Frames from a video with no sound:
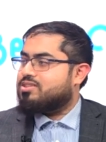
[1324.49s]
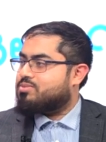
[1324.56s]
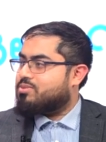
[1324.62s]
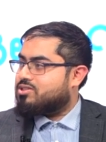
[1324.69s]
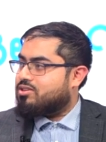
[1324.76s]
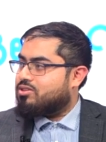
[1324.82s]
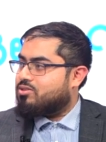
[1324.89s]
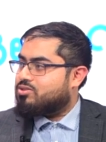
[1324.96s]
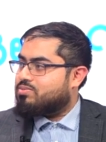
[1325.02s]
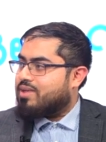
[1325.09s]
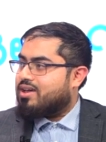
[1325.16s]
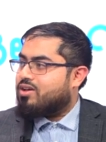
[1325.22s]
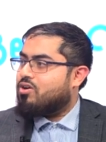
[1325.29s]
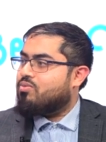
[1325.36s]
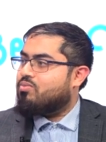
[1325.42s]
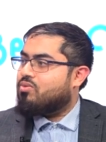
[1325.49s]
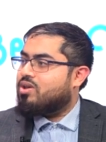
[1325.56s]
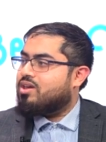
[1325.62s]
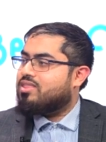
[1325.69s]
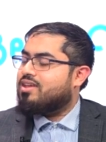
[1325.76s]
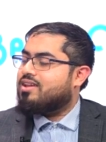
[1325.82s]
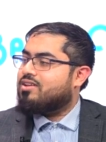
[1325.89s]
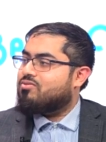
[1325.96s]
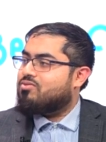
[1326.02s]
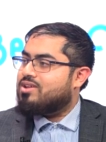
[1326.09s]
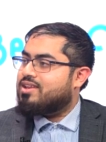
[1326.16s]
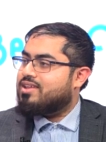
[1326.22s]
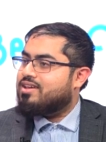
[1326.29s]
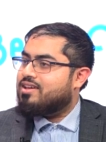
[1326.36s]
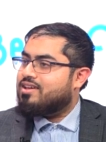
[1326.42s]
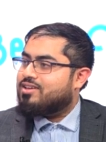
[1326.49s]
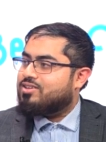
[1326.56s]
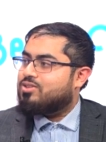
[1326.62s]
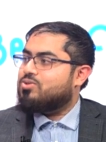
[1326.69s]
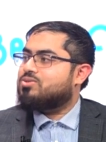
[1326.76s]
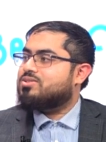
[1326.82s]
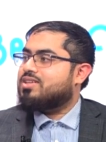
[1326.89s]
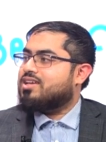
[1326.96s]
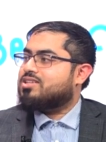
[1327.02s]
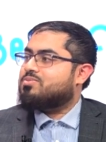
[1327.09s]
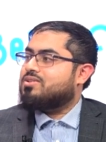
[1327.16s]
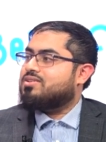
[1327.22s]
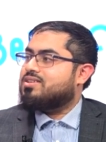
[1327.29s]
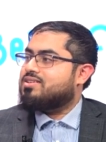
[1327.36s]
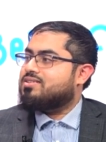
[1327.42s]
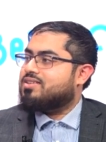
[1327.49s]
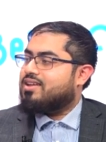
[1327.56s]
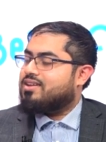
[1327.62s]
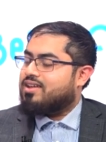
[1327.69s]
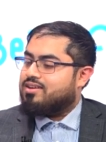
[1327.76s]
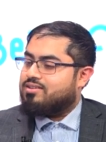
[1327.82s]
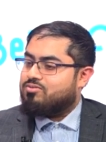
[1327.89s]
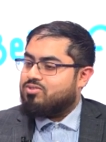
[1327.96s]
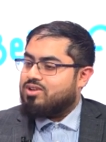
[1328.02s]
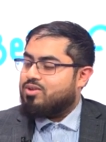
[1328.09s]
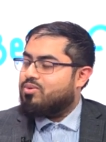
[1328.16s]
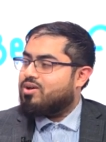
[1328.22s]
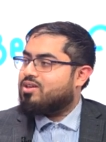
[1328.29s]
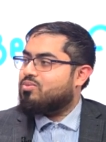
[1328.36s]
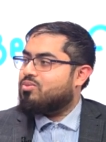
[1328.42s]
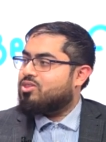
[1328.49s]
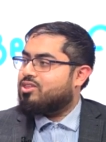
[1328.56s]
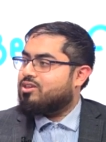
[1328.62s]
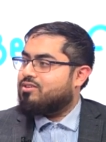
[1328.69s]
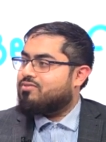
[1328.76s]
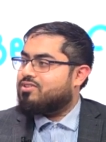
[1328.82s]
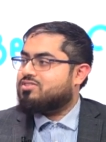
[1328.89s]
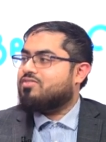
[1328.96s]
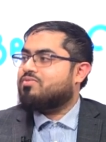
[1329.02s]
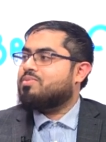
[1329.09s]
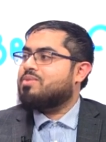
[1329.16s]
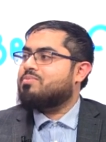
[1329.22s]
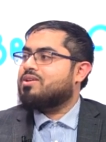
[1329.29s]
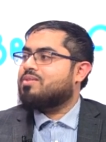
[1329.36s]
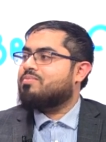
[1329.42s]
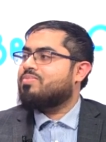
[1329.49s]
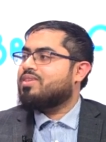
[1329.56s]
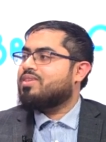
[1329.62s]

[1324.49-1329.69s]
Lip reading: especially those back home, where they can really use the expertise and really working with the University of Birmingham